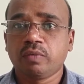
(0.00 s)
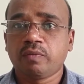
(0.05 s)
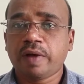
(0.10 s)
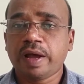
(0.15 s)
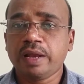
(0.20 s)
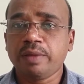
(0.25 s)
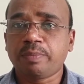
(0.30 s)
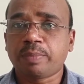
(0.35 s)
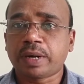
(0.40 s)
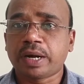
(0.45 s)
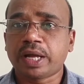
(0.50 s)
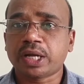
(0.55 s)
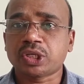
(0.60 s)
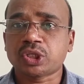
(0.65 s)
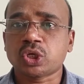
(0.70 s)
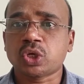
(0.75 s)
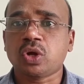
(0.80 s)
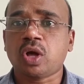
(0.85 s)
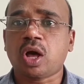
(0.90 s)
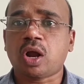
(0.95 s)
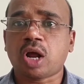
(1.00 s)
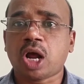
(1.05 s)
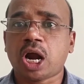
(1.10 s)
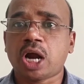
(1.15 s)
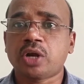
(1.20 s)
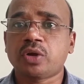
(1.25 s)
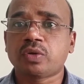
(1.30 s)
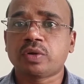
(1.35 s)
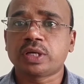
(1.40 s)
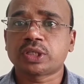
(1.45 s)
While production or
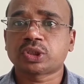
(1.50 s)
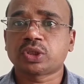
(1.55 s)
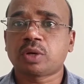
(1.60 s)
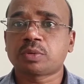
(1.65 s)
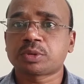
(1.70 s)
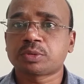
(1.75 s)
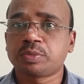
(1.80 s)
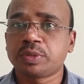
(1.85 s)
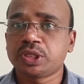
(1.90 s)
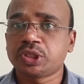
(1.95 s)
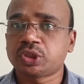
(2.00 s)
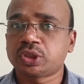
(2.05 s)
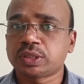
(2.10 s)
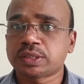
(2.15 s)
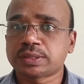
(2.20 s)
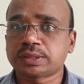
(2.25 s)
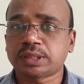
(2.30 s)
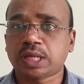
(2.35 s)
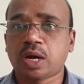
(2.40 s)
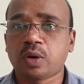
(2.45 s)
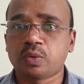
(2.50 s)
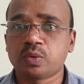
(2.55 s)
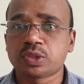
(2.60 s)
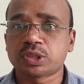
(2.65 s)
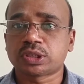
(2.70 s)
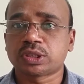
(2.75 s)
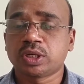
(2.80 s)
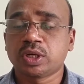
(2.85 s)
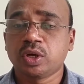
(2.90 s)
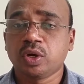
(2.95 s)
articulation of speech
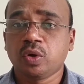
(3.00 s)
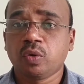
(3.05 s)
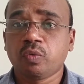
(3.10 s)
sounds,